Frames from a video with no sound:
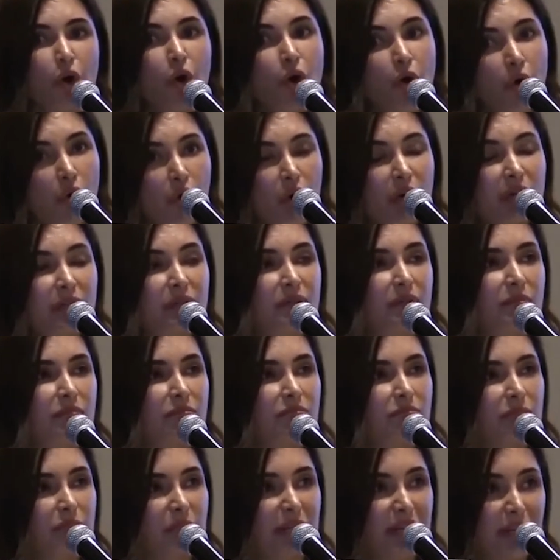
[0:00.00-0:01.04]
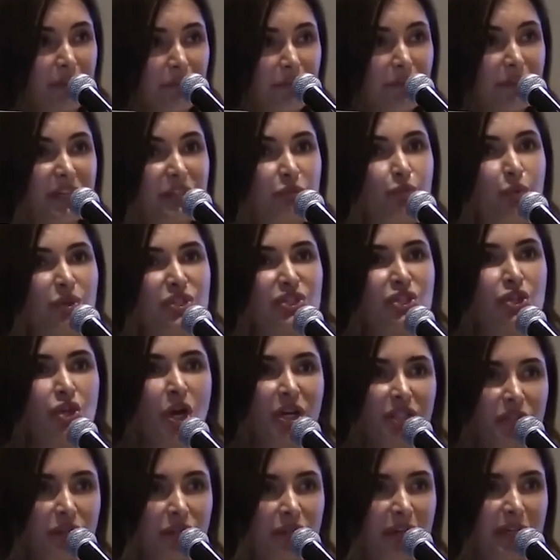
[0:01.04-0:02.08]
or if it was
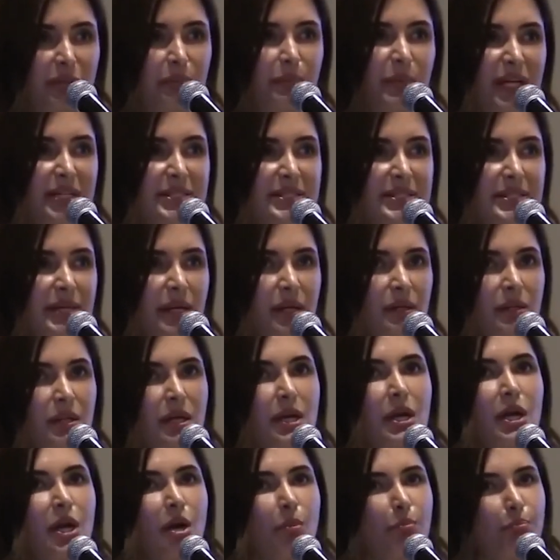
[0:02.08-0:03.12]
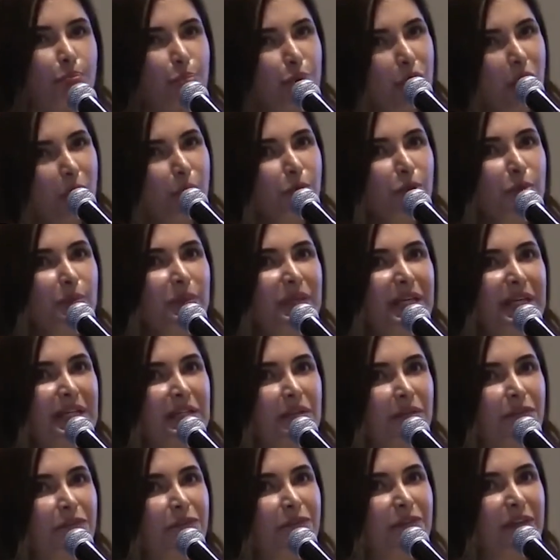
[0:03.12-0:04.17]
not a red blood cell, probably
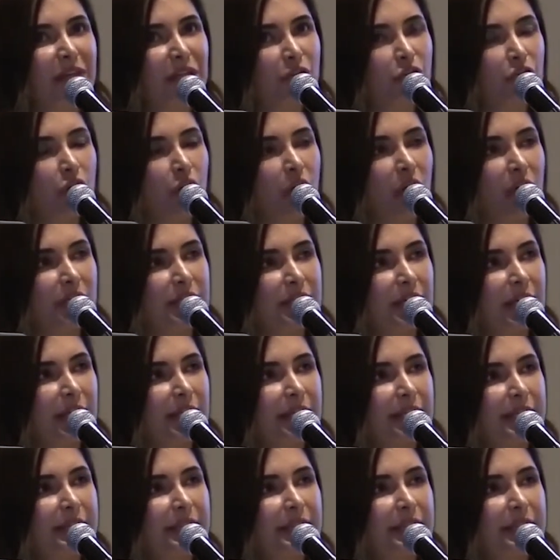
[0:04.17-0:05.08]
the filler got a